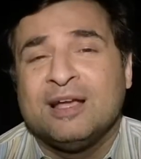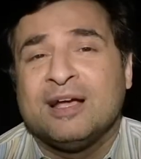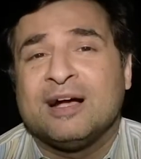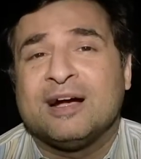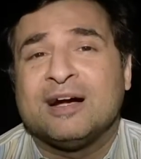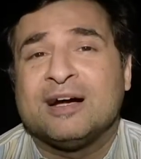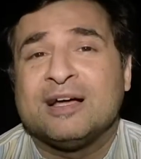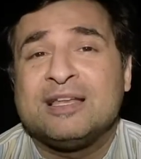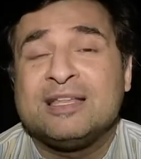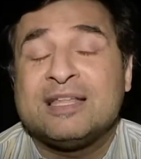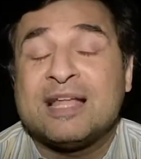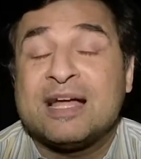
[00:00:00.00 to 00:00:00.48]

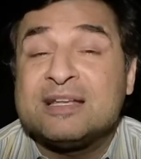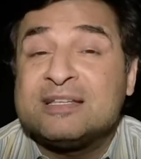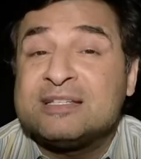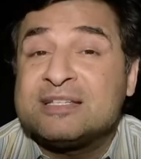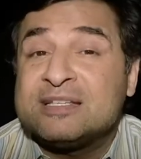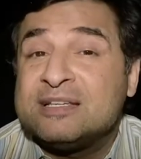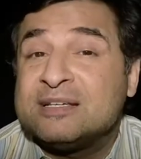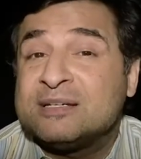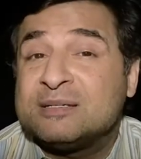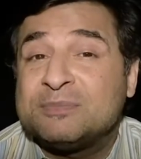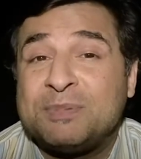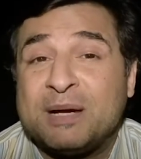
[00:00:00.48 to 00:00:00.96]
a
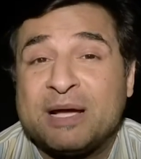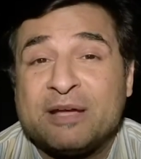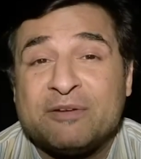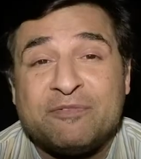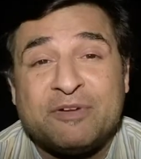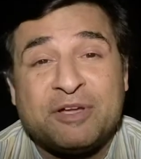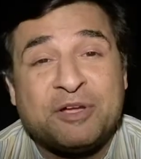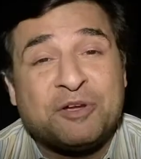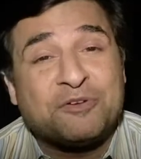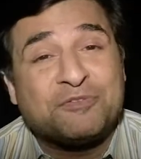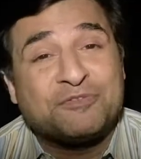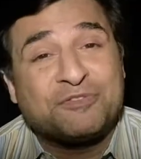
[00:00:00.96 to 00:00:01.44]
Londoner by
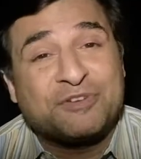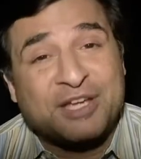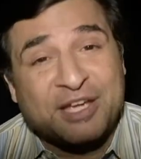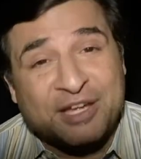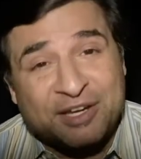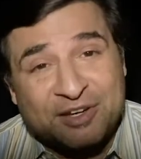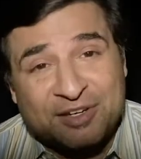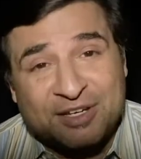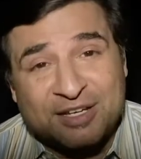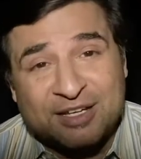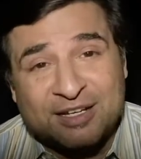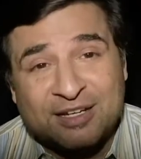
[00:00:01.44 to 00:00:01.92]
way of
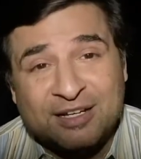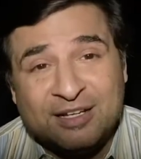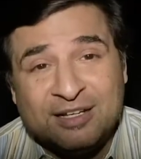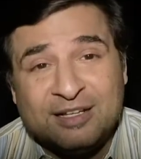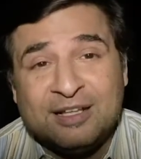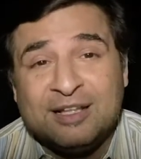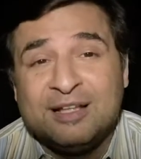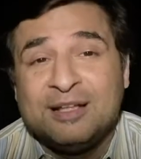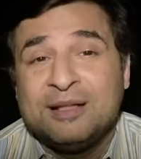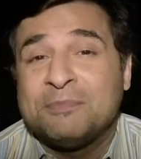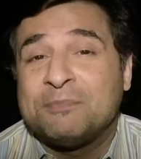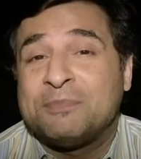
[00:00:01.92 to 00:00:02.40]
Kerala,
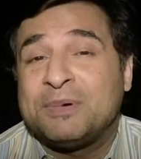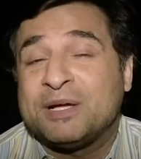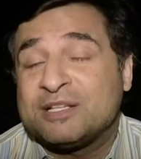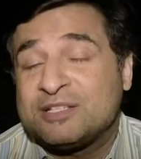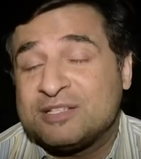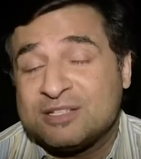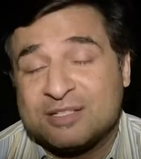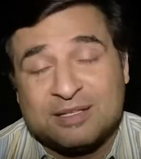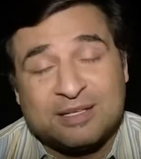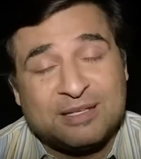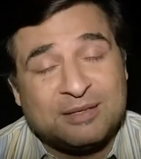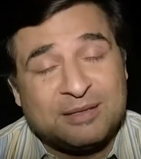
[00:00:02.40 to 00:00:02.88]

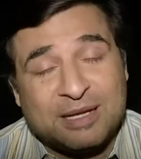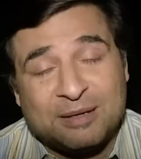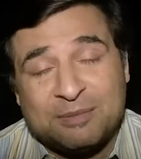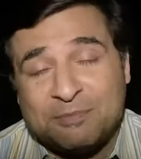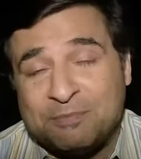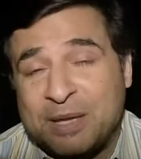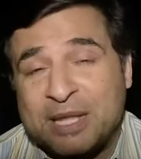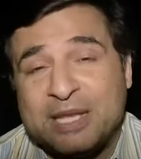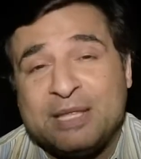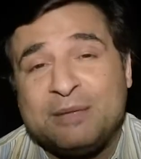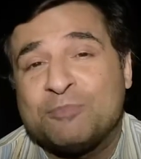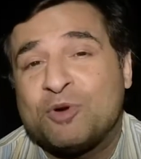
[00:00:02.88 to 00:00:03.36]
but
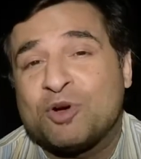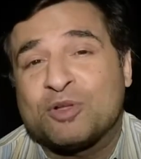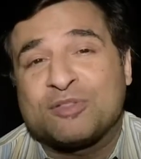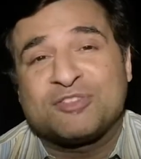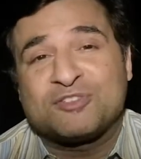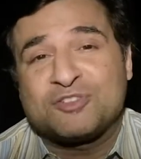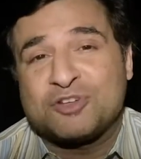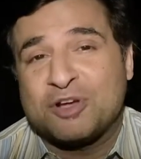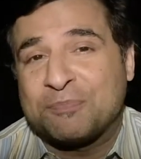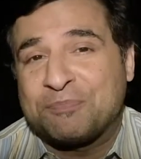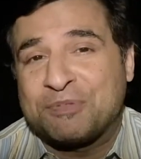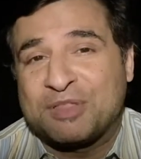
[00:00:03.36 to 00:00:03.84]
many more
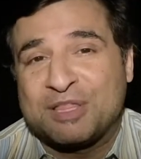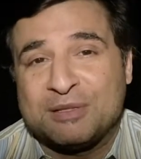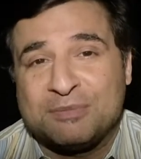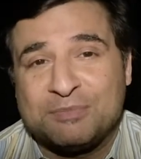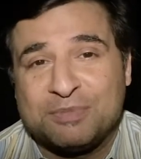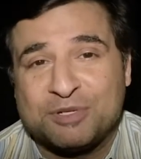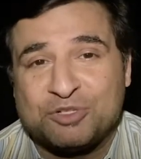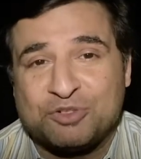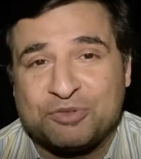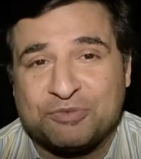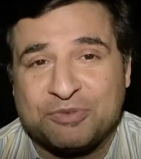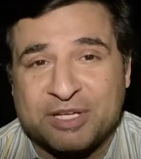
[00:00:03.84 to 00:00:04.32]
stops in
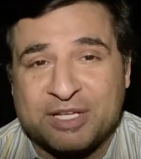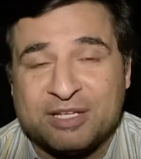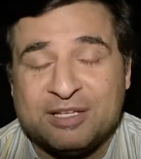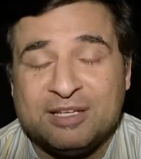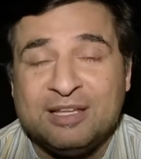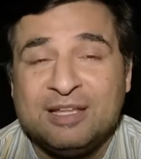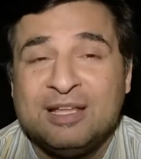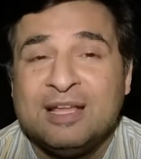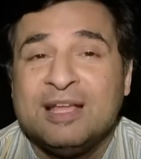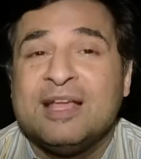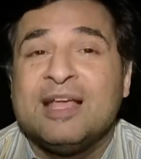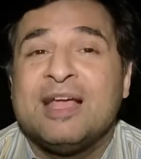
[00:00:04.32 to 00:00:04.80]

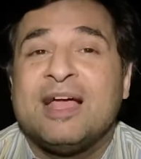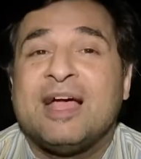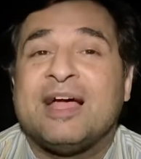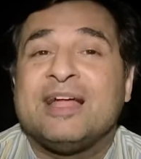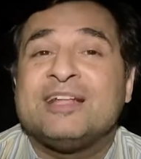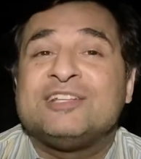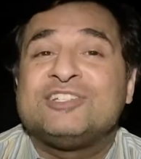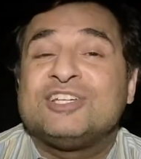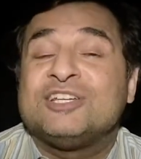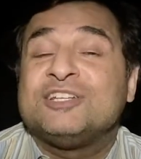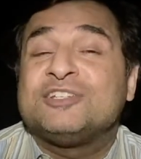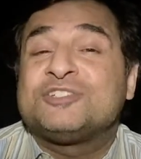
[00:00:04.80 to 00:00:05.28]
between
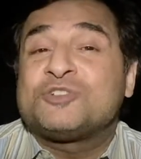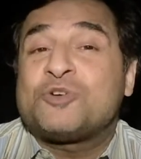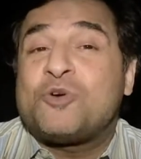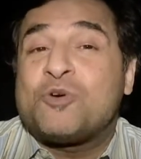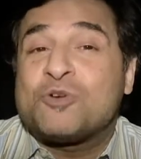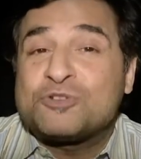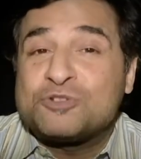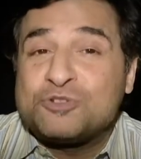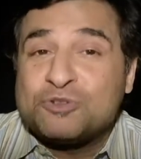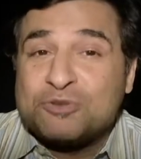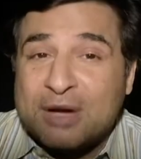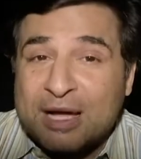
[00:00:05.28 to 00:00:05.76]
and she'll
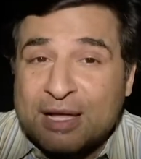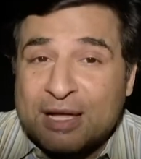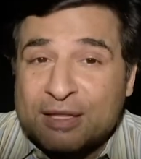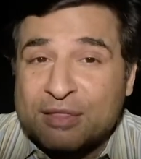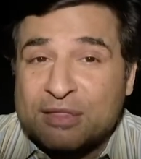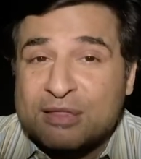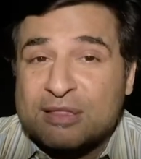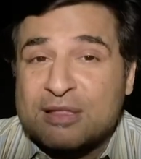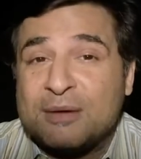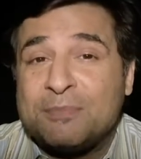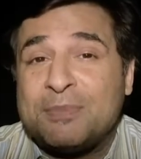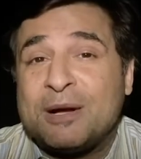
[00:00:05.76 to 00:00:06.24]
talk to
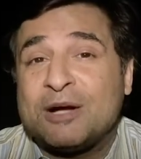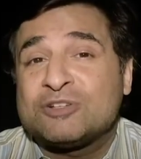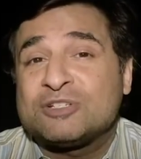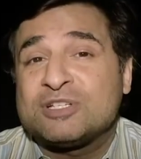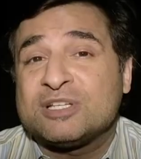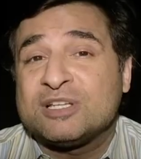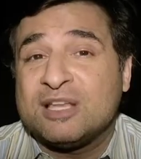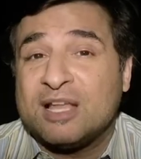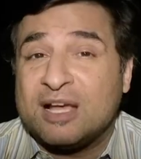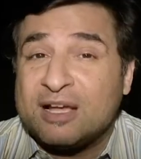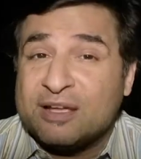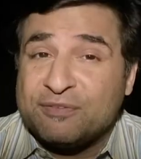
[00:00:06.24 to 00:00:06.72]
us about her
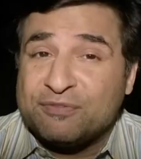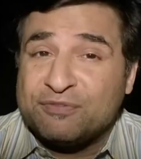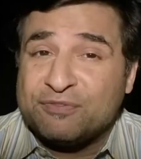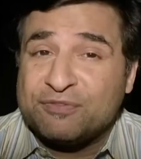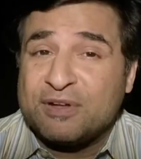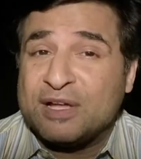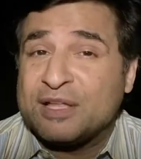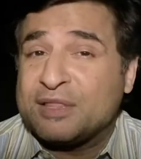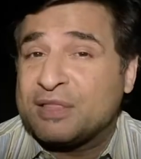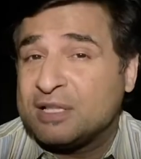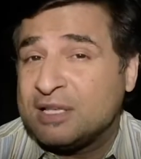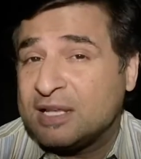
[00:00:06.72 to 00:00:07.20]
life
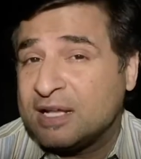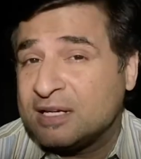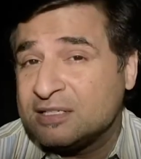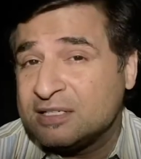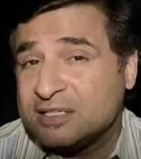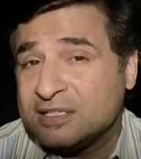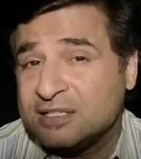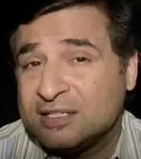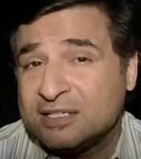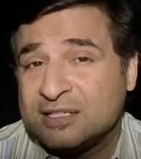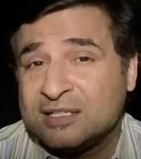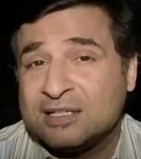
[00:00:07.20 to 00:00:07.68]
as a
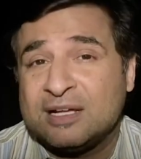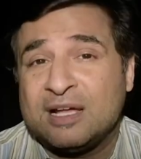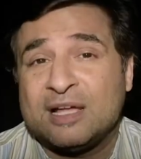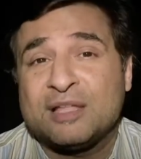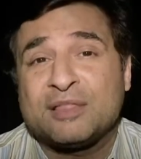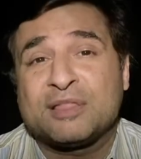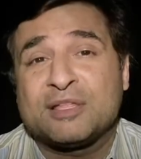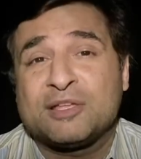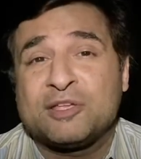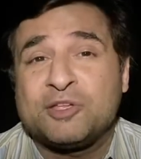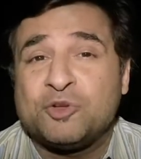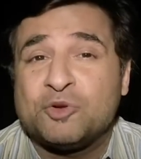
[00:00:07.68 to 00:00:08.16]
Londoner,
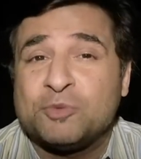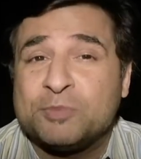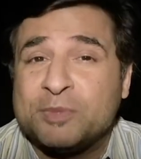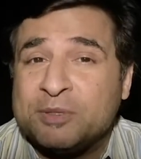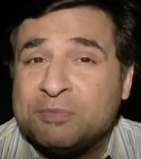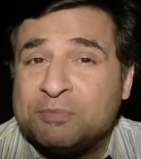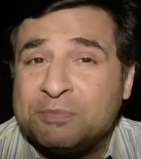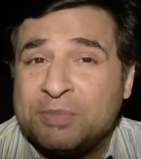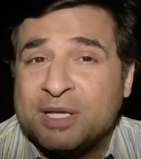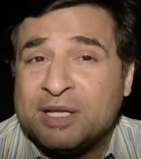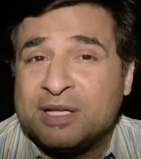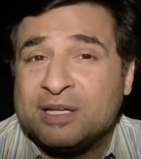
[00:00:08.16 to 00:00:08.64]
as a
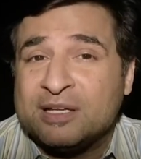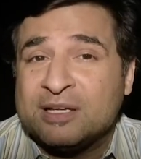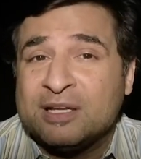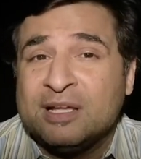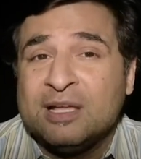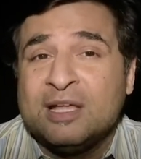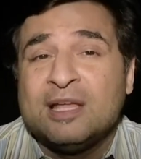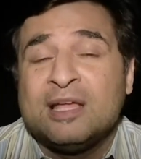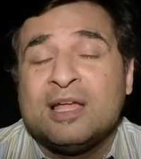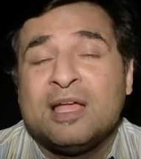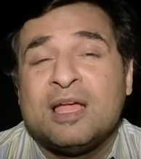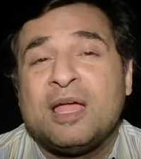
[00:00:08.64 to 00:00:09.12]
human being,
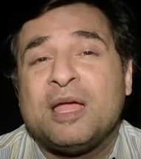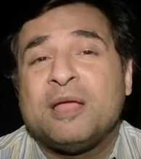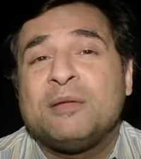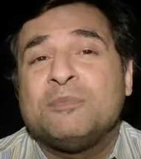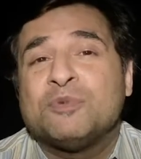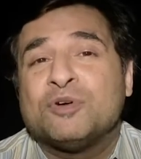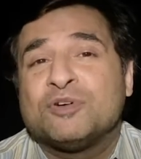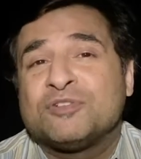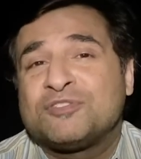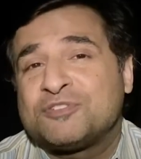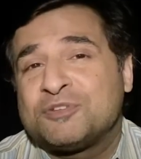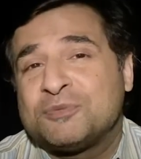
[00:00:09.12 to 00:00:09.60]
and
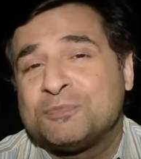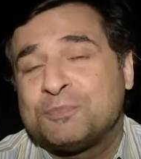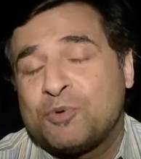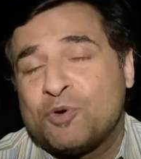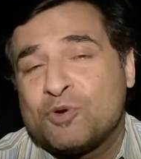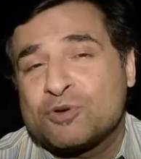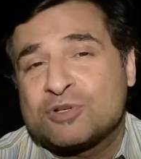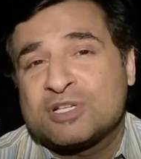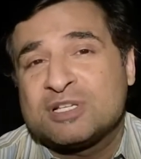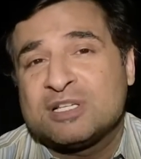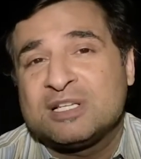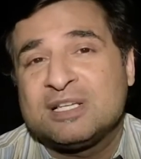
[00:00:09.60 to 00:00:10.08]
most
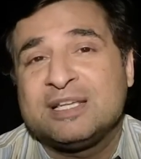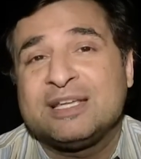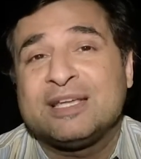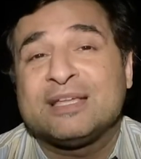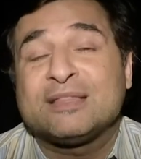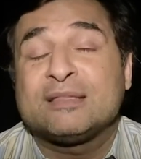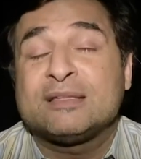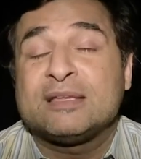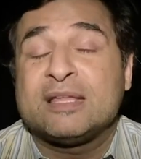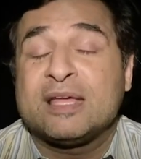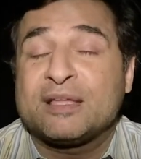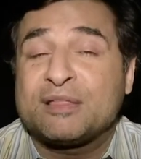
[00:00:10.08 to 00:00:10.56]
importantly, as
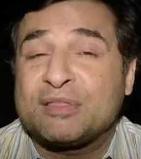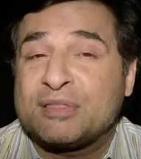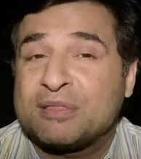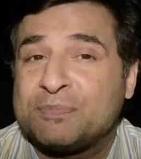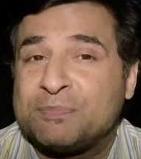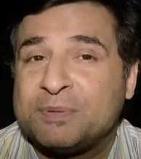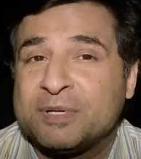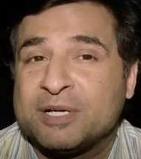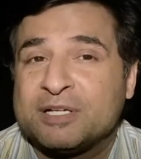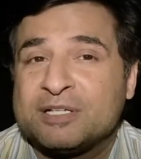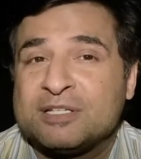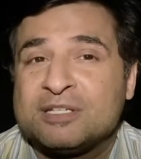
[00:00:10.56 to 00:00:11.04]
an
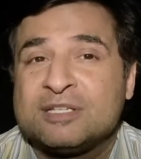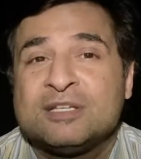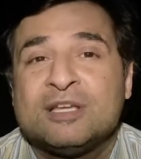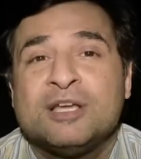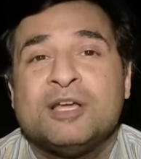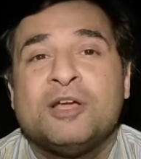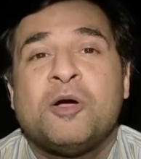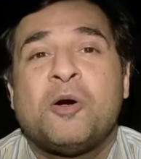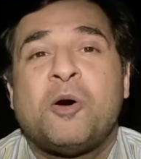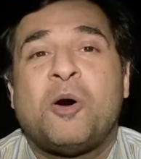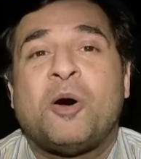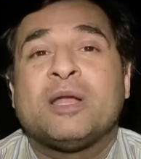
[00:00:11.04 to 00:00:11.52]
expert
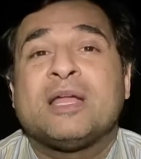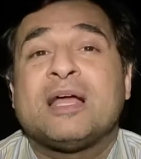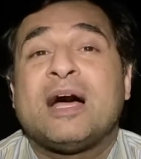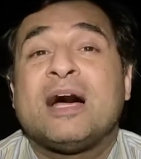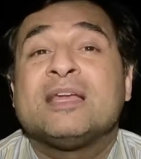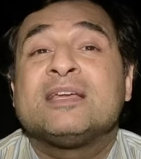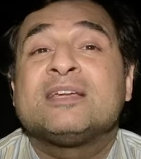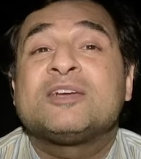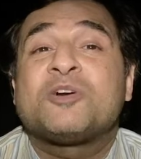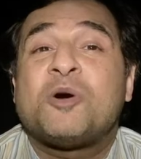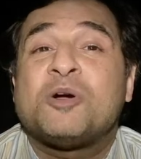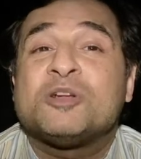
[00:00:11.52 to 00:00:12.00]
on
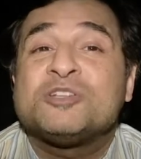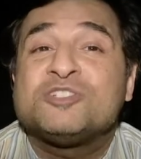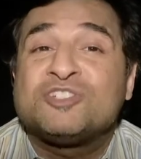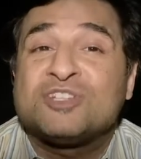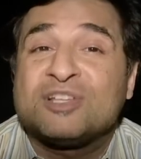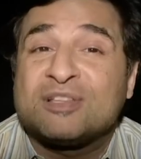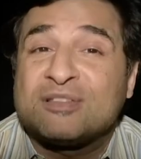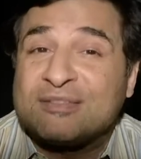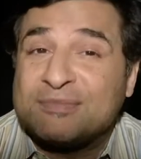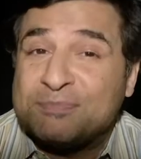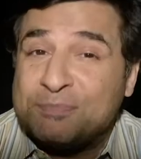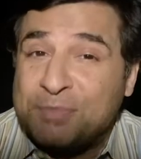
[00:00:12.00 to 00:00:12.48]

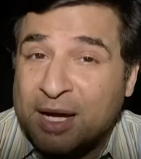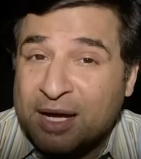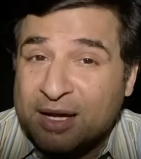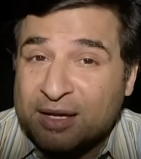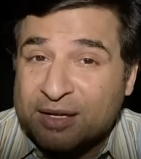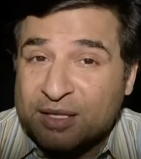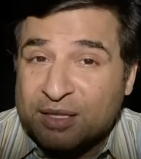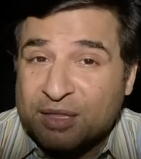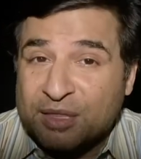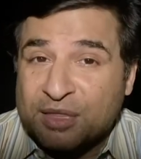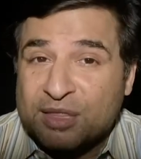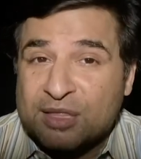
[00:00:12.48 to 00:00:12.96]
unconscious
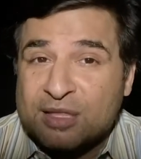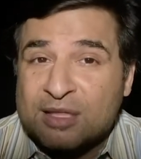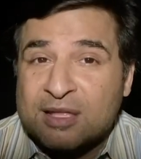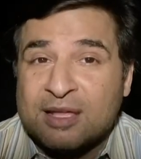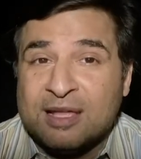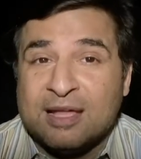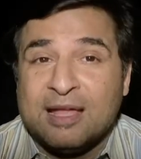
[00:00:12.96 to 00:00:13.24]
bias.